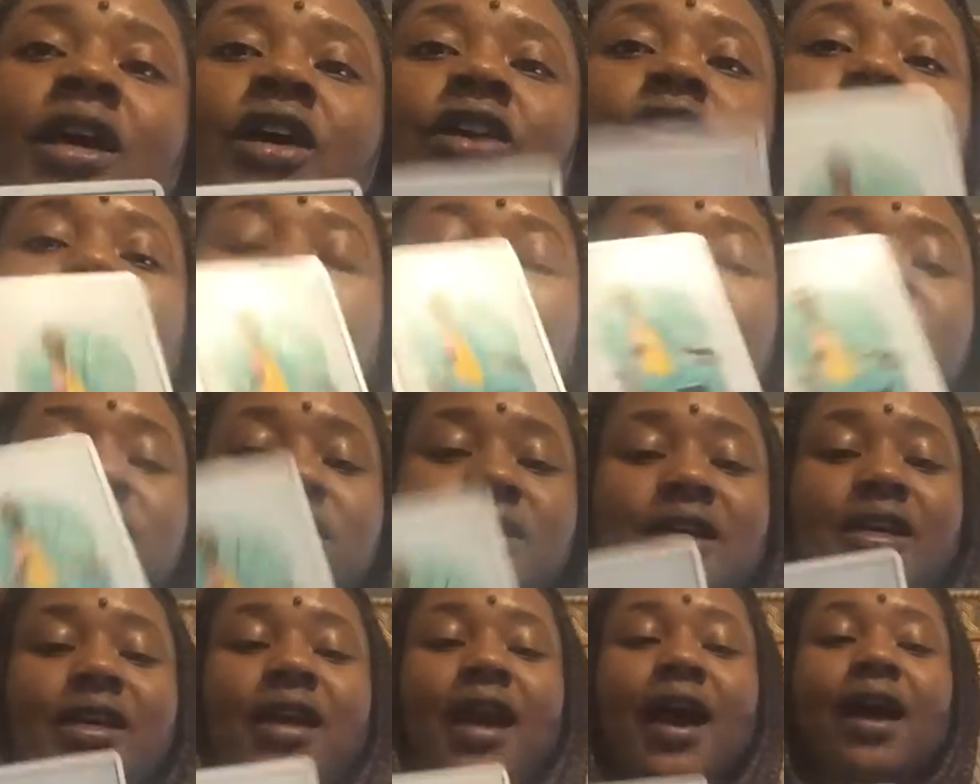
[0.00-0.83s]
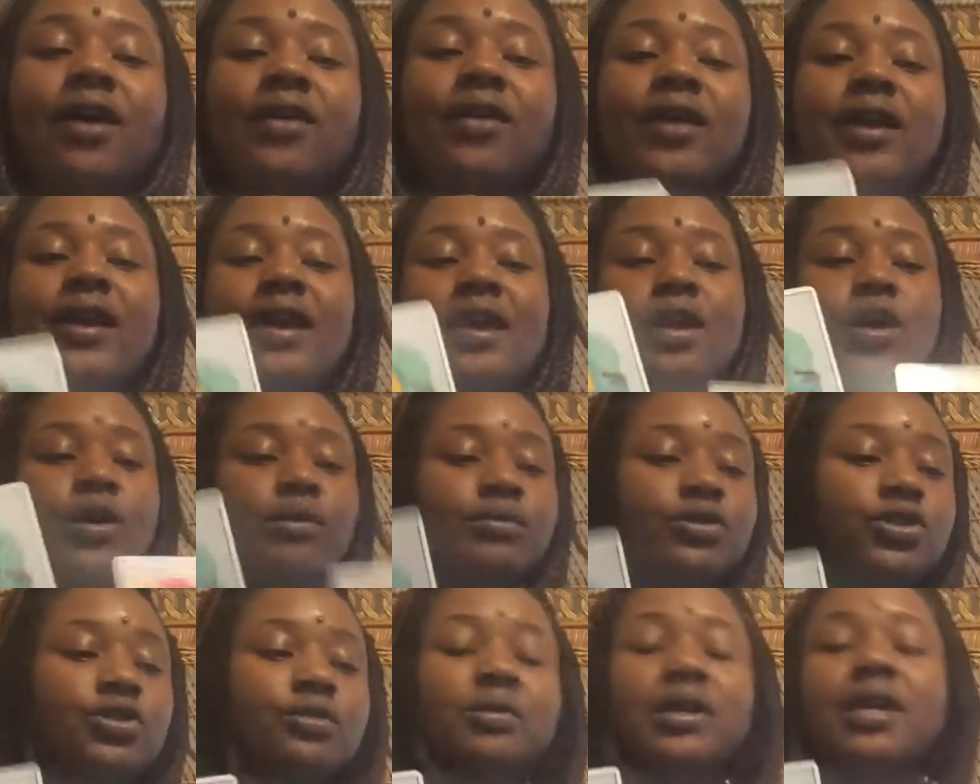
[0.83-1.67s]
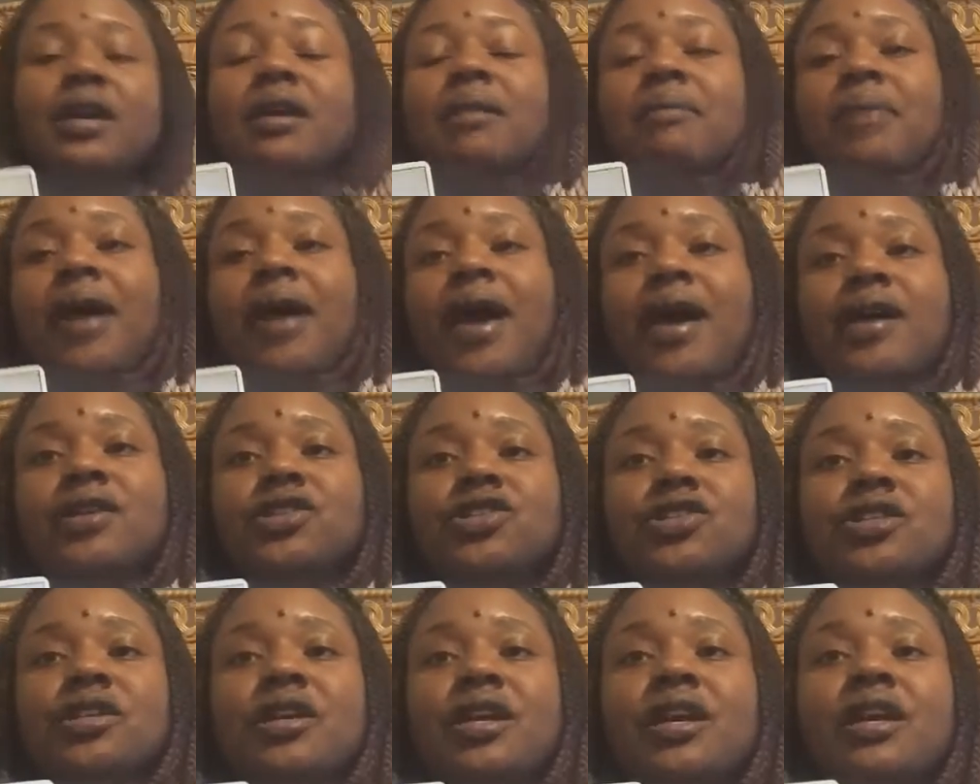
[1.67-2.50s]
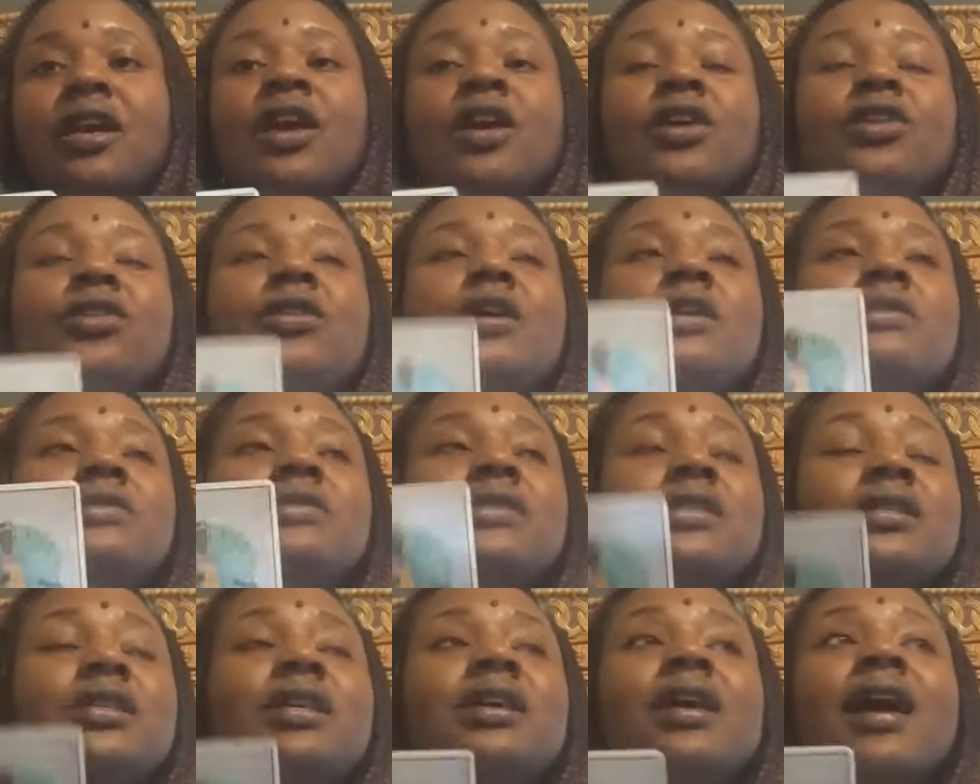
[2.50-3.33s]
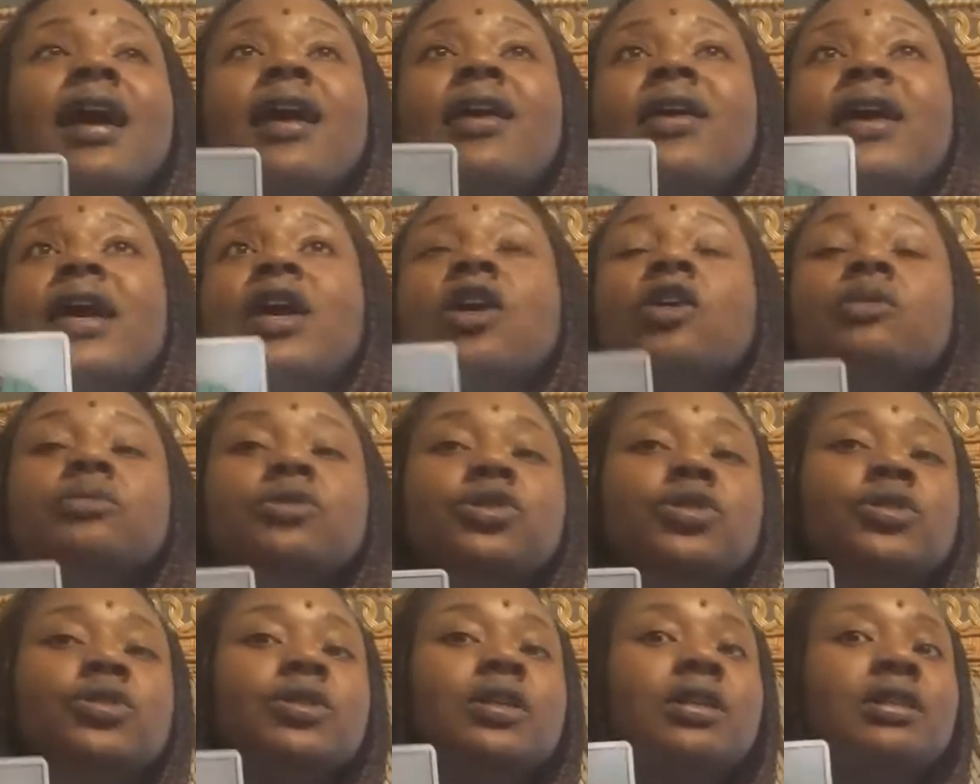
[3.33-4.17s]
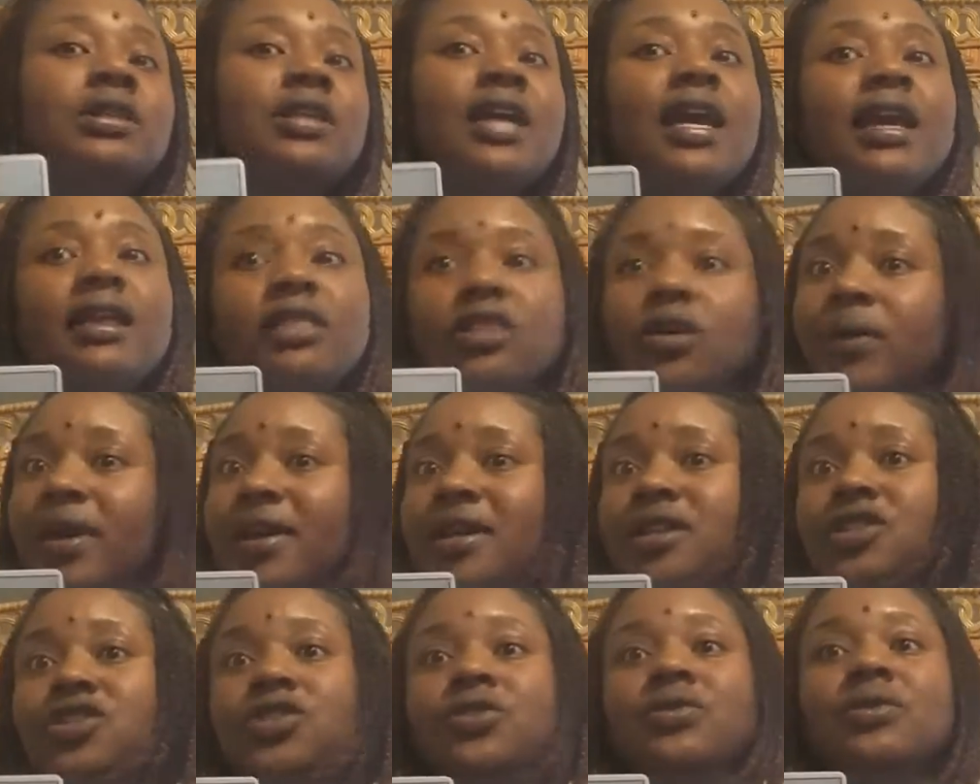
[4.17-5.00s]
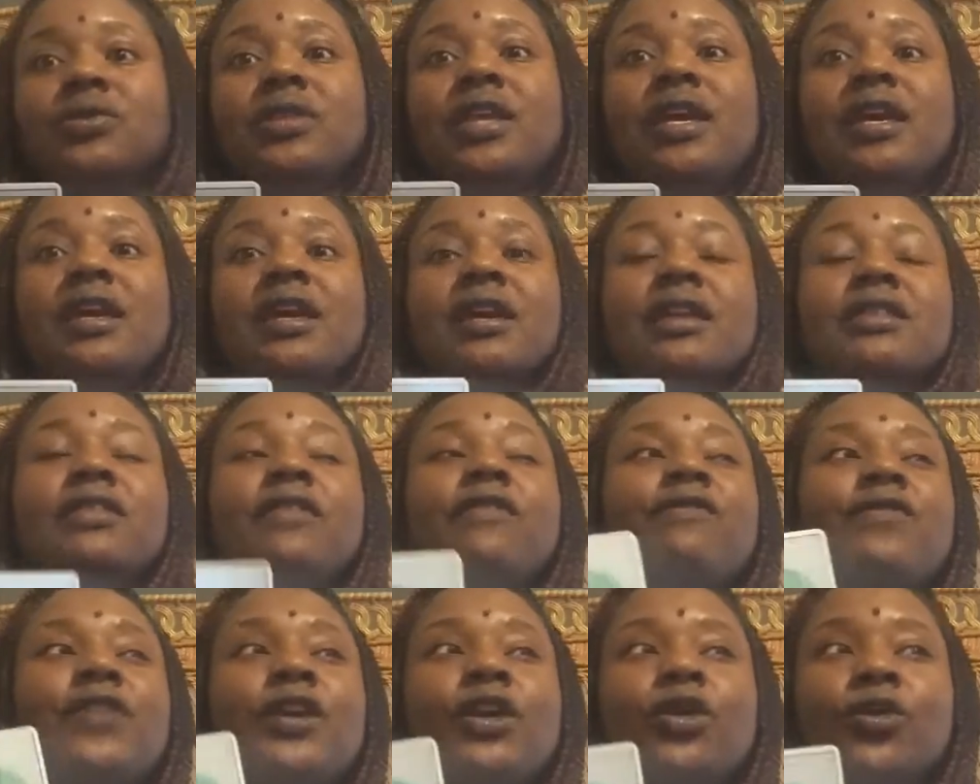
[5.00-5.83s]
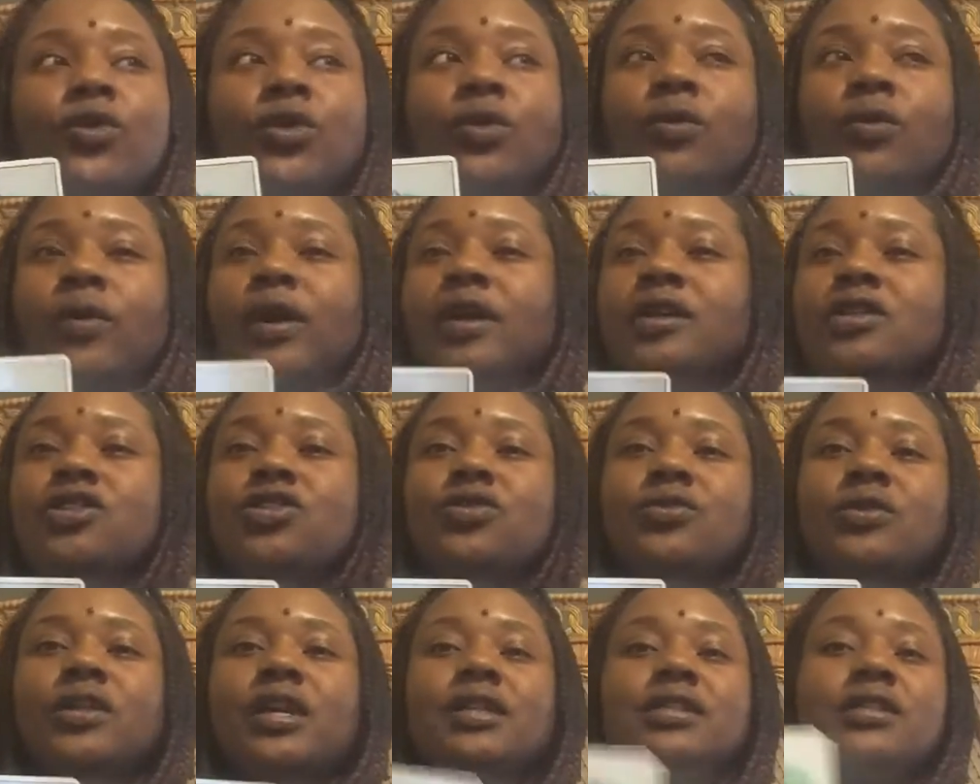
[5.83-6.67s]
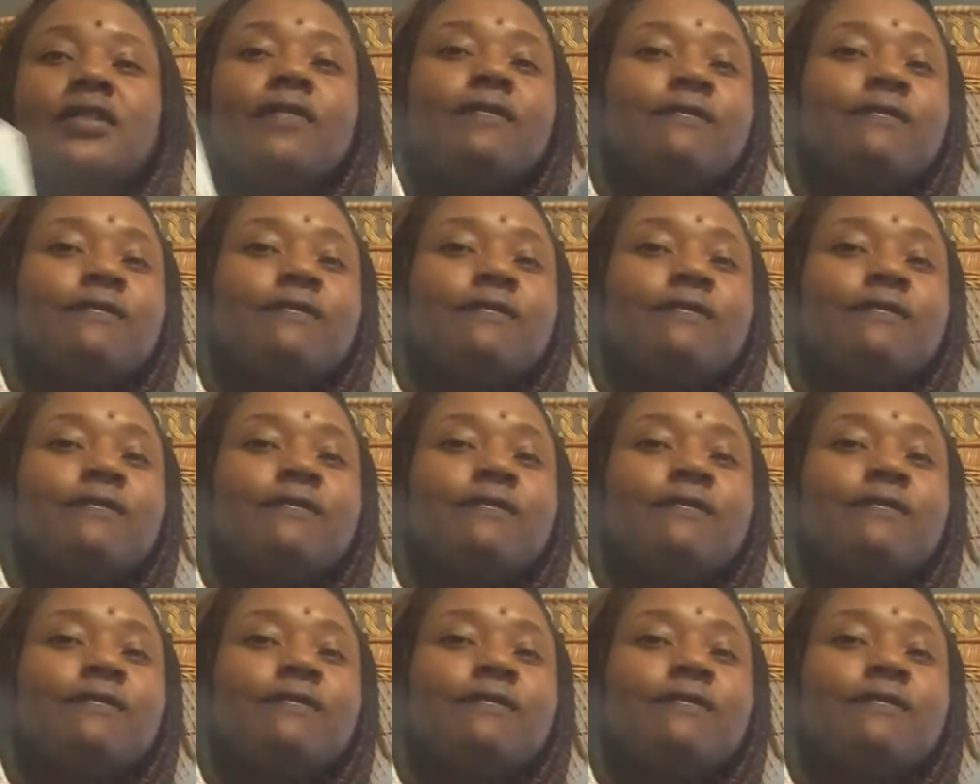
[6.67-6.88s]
You don't see how it helps you be compassionate. You don't see how it helps you to think the way that you think, to feel the way that you think,